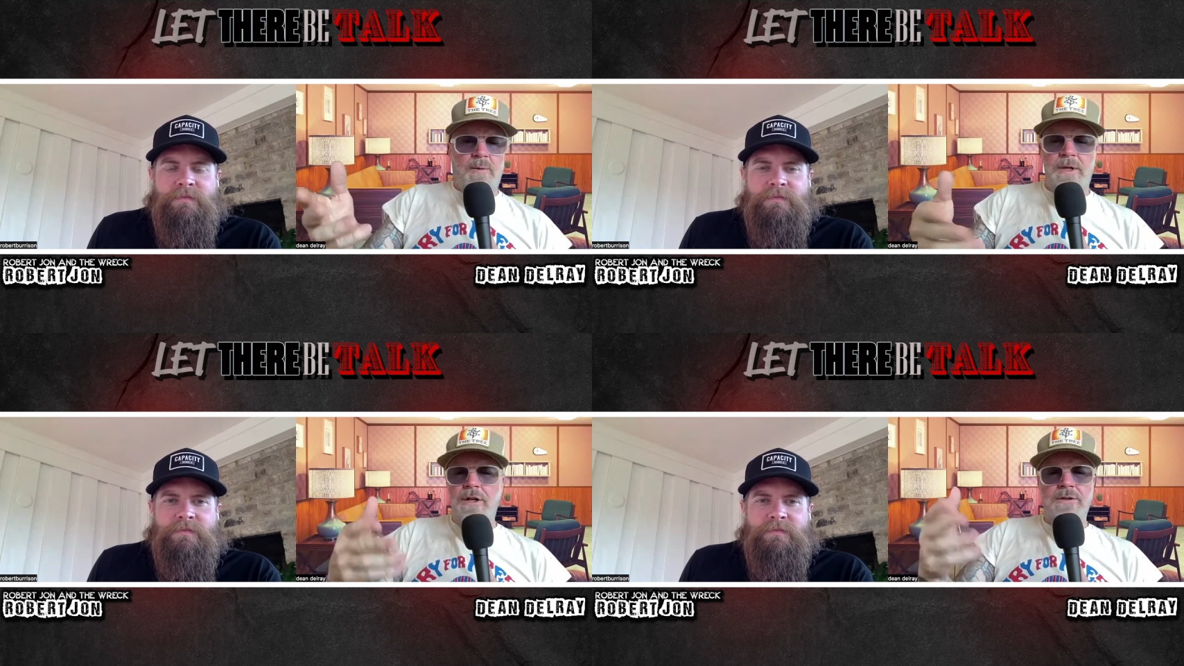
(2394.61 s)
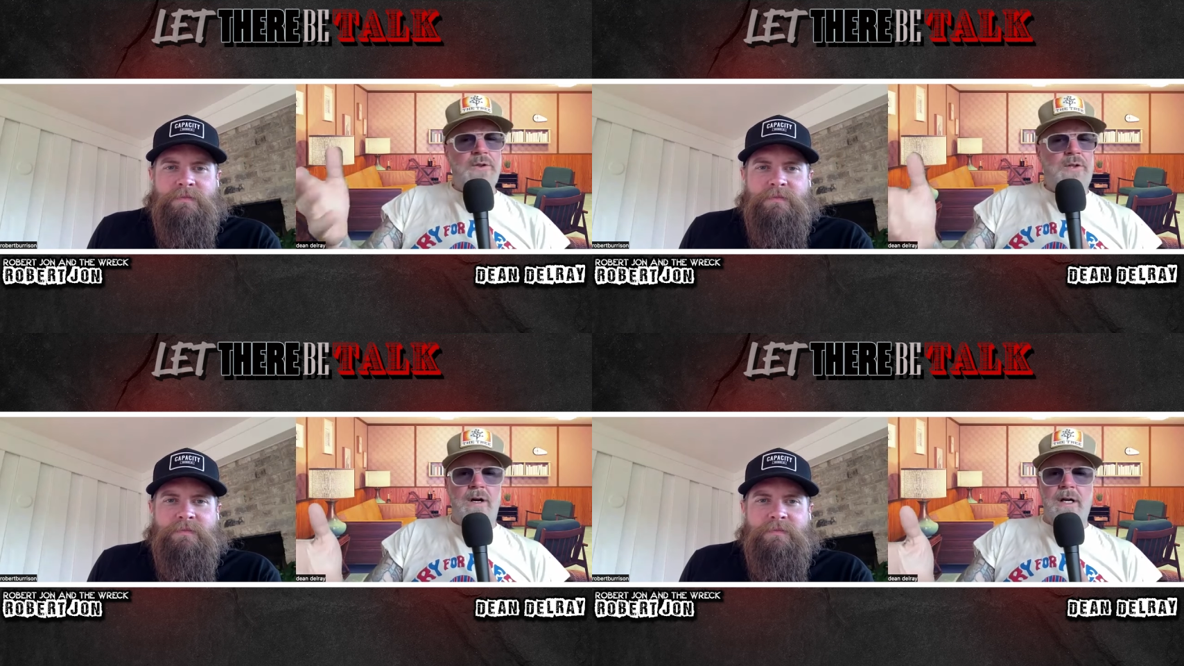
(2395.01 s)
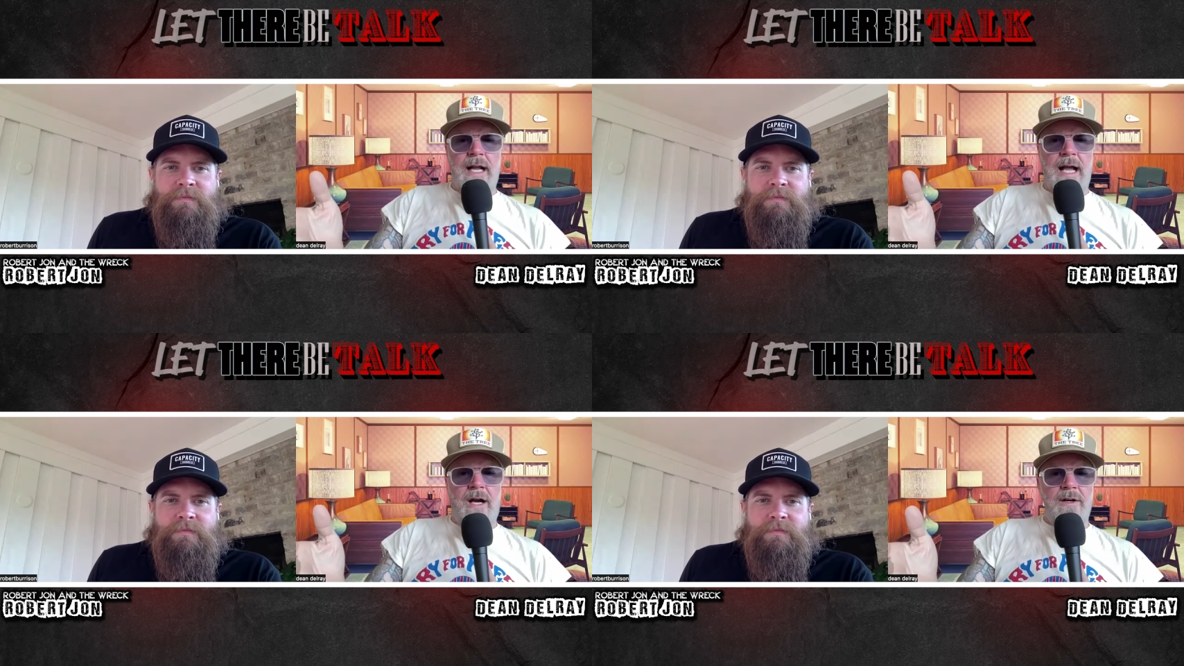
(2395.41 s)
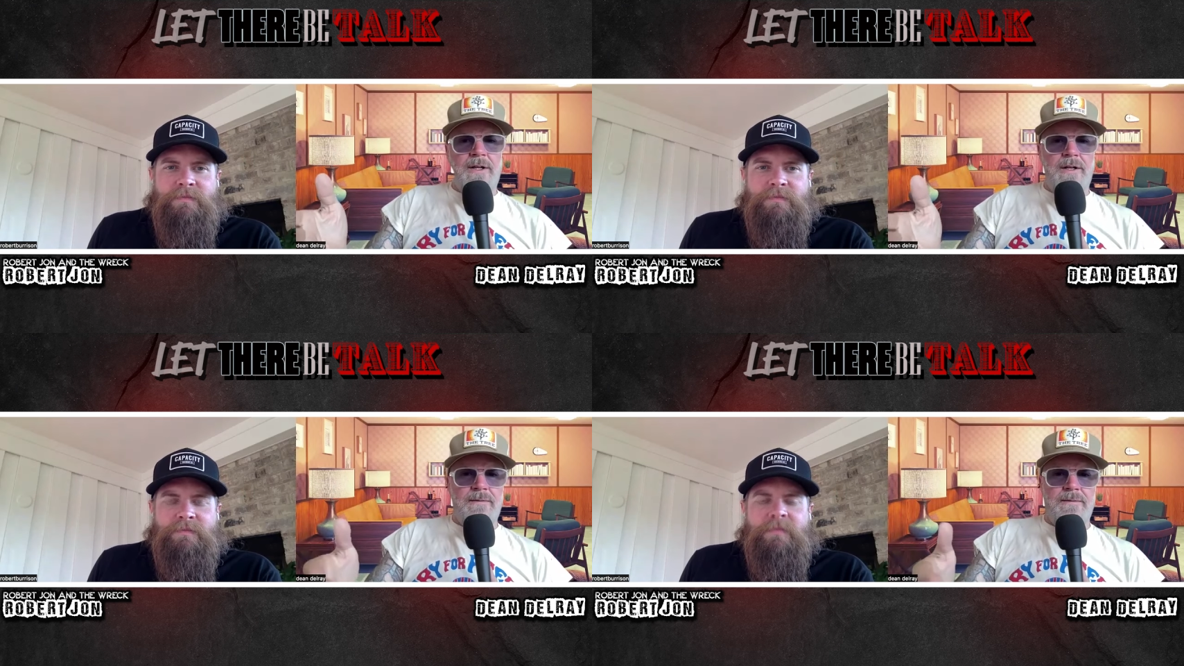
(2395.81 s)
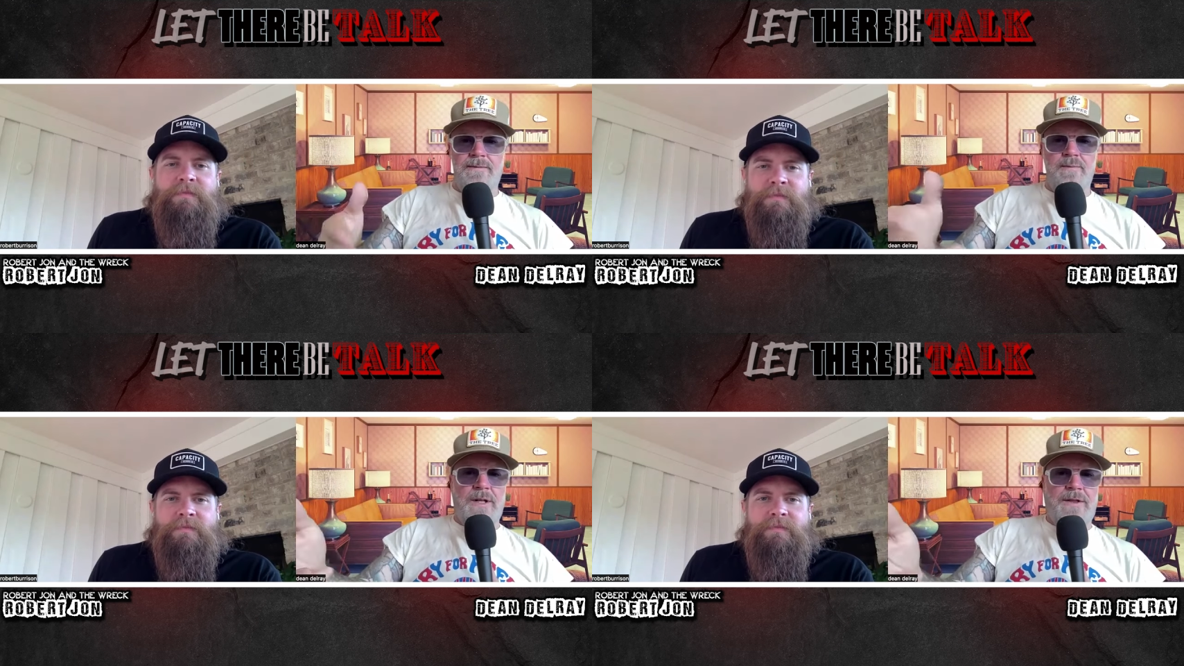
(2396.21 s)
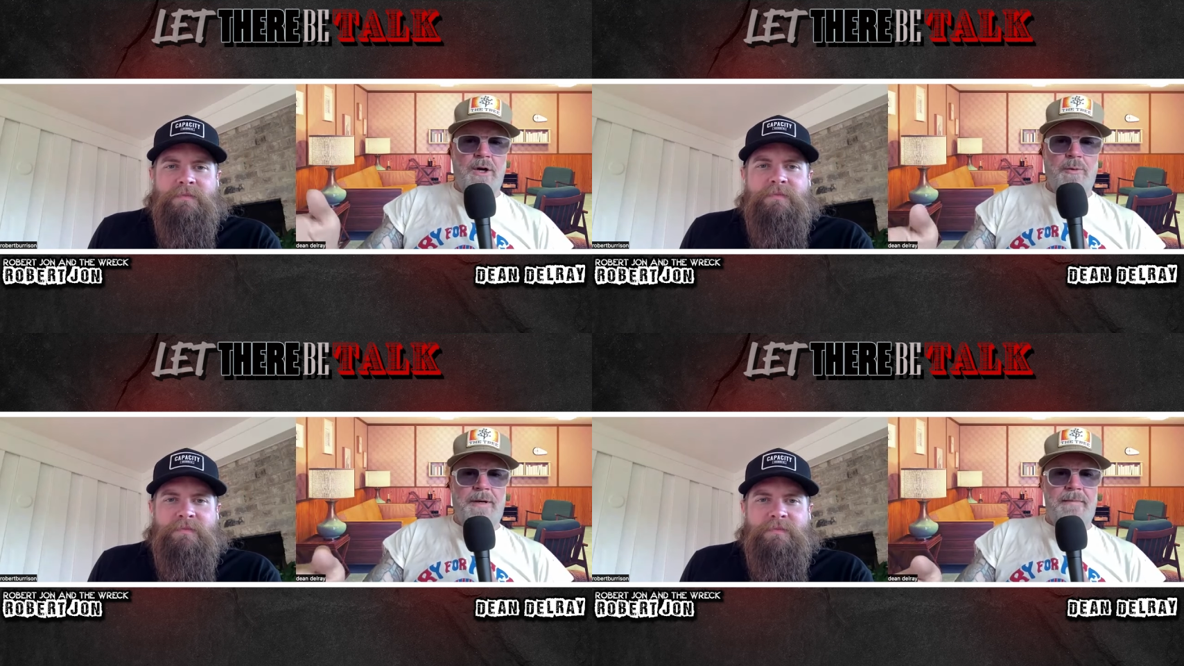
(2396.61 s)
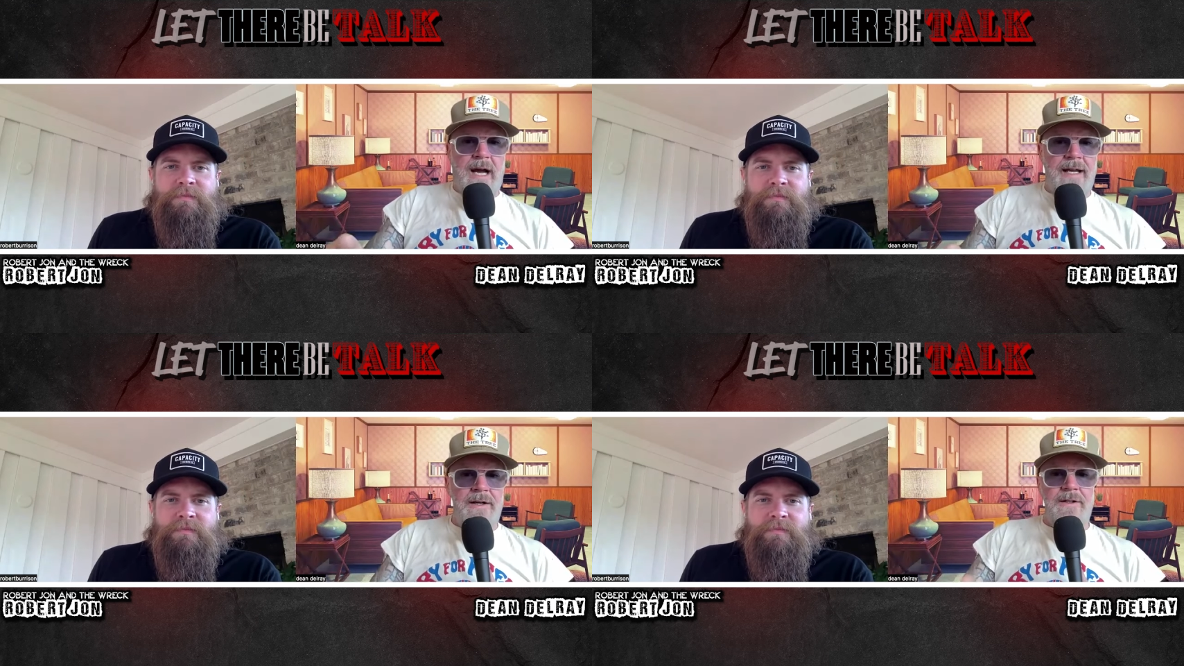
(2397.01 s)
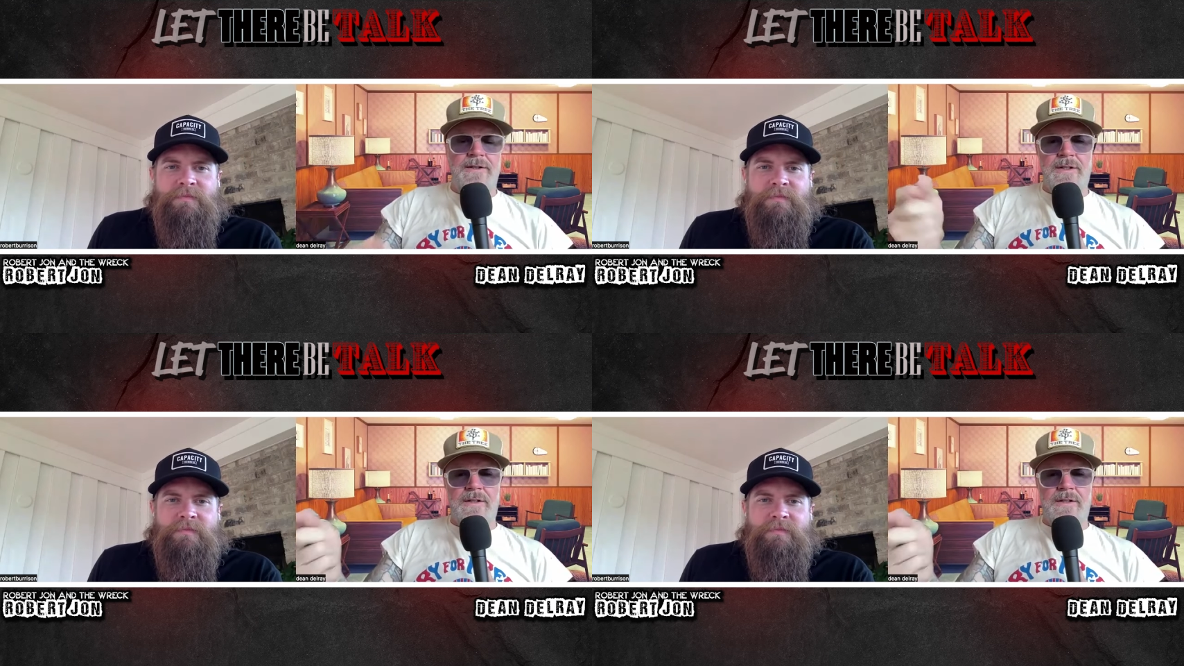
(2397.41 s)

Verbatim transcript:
Speaker 1: When you're starting out, you're with open micers,